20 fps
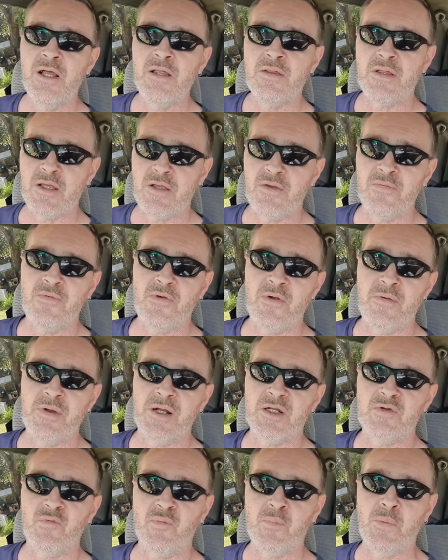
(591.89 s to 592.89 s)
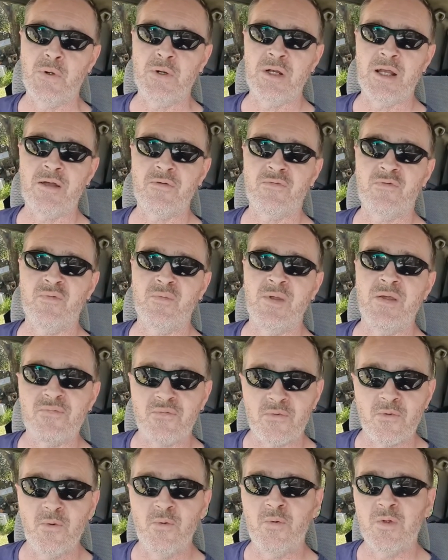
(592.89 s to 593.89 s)
Thank you very much for putting up with me
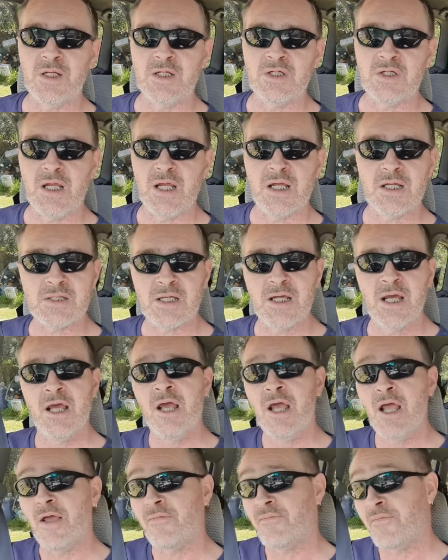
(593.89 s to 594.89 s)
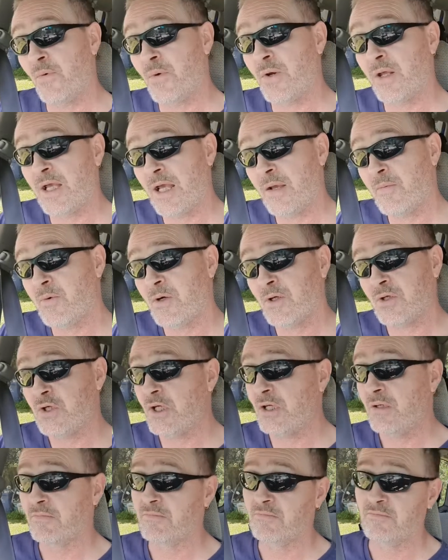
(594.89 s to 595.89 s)
for all these years. If you want to keep
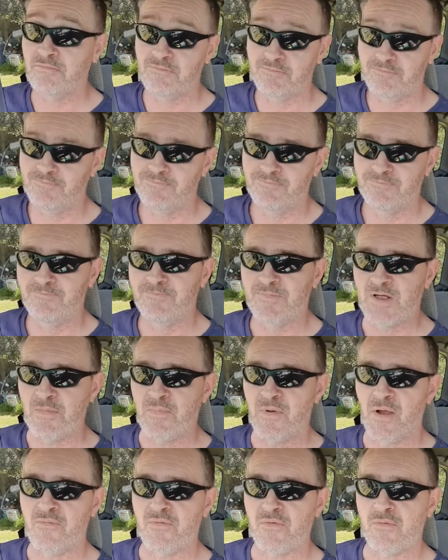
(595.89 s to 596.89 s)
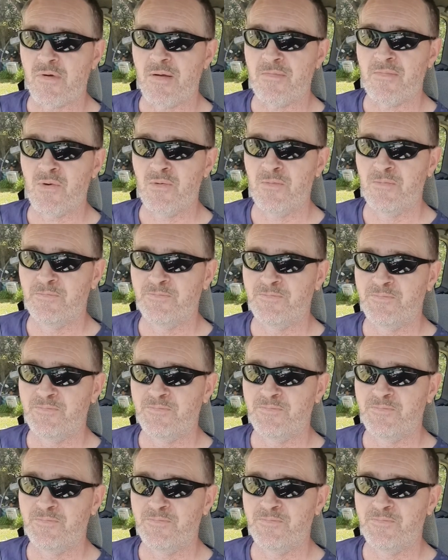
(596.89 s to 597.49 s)
watching, jump over to Rumble.